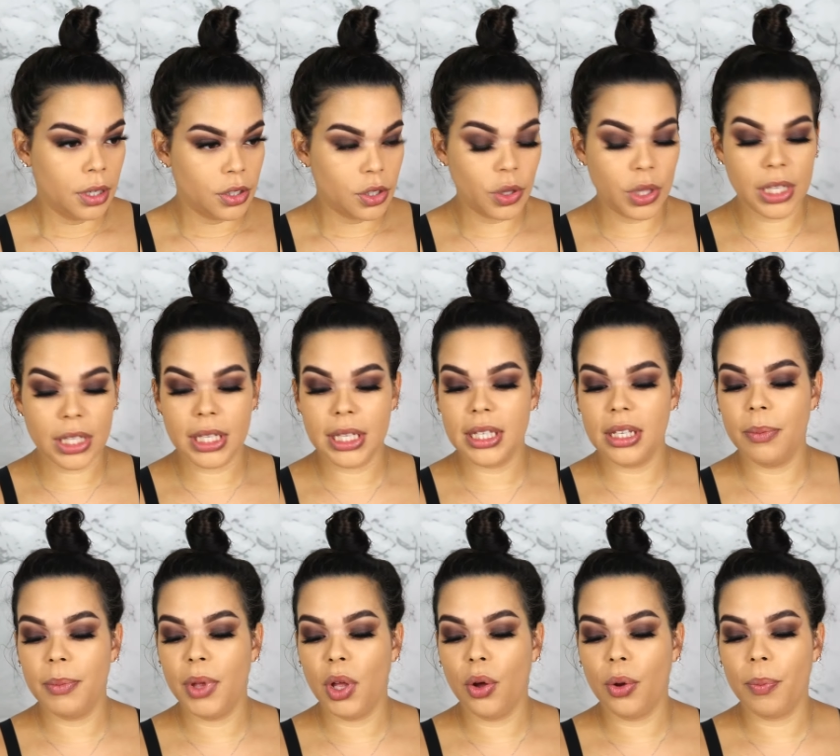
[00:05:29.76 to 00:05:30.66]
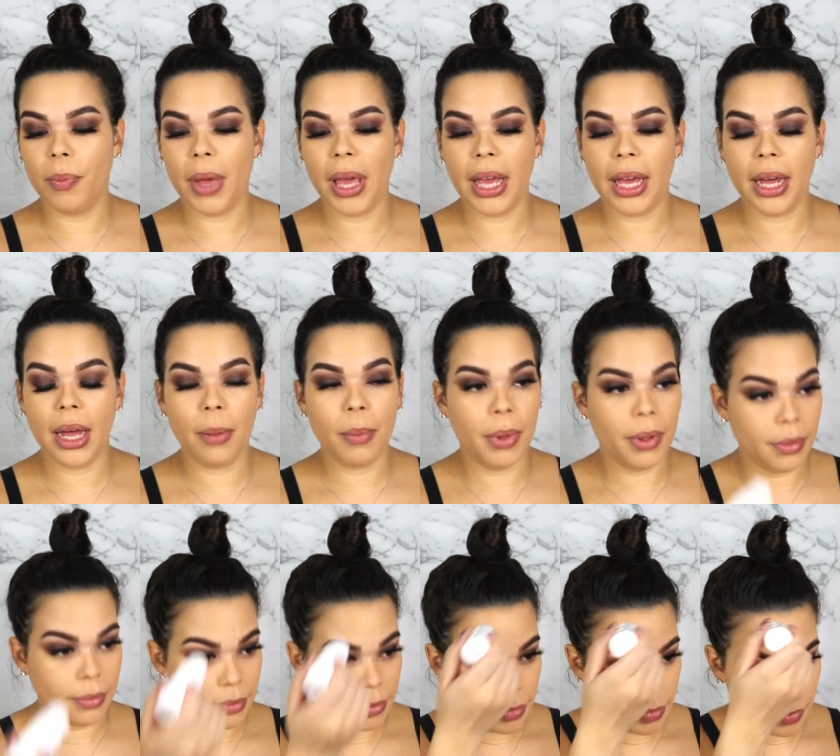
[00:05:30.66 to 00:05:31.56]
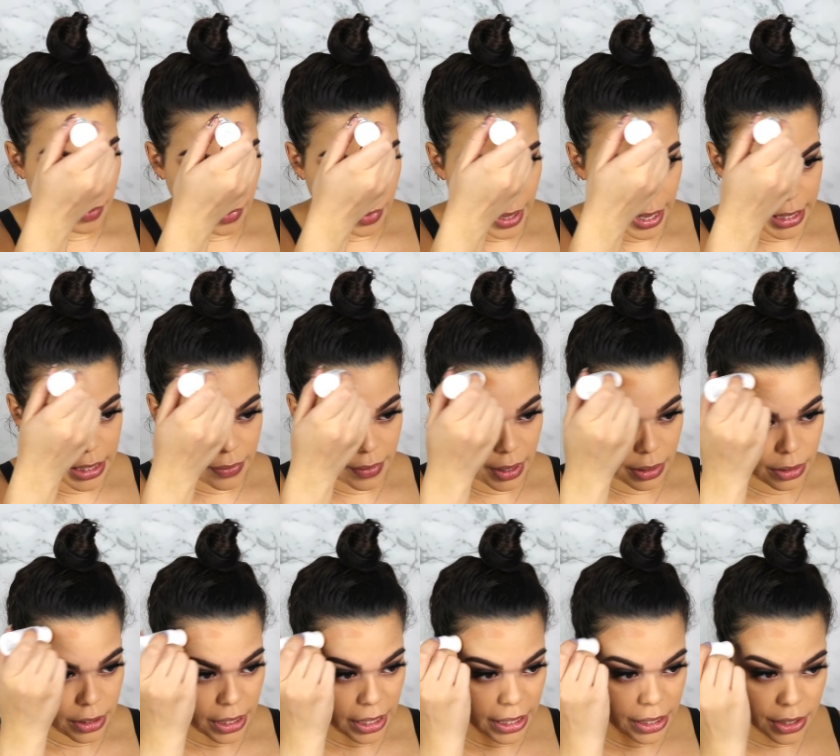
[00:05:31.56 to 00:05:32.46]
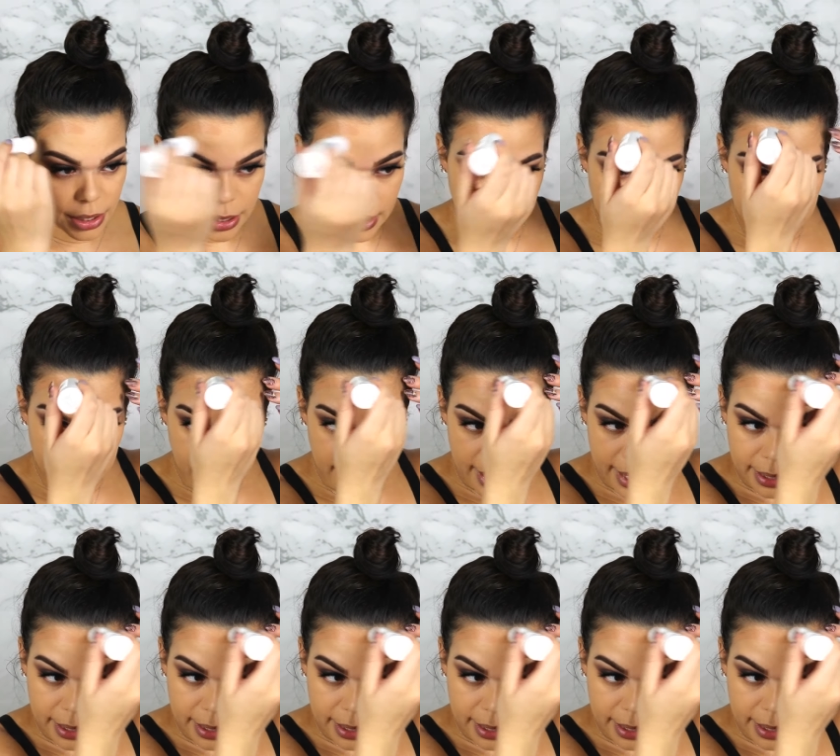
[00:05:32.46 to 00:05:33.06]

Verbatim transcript: So this is the Milk Makeup Flex Foundation Stick.